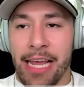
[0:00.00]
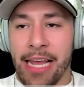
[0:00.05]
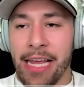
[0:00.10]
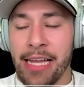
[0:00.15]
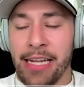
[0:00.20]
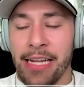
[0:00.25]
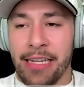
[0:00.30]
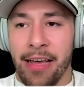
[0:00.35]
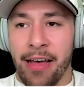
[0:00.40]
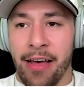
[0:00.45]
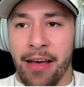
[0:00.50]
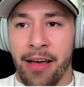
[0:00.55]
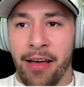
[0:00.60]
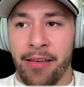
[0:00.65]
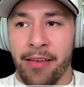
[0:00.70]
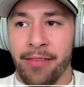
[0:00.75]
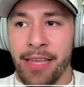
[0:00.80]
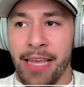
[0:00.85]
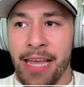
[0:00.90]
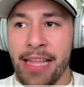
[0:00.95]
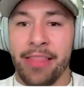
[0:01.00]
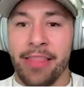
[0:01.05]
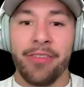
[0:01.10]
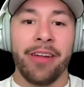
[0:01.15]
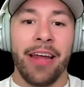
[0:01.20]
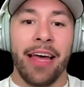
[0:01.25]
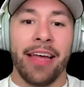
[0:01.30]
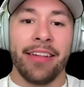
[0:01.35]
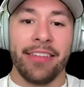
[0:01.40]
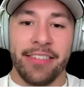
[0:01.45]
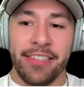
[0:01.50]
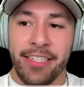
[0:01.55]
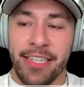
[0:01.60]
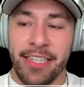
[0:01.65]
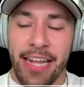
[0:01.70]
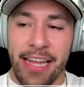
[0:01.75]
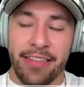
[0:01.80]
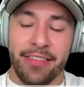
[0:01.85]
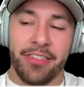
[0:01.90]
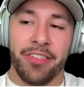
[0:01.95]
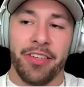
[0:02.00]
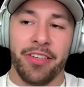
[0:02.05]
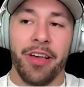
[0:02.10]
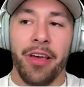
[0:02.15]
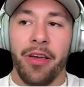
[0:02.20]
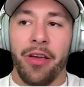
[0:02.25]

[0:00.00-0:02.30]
And in the United States,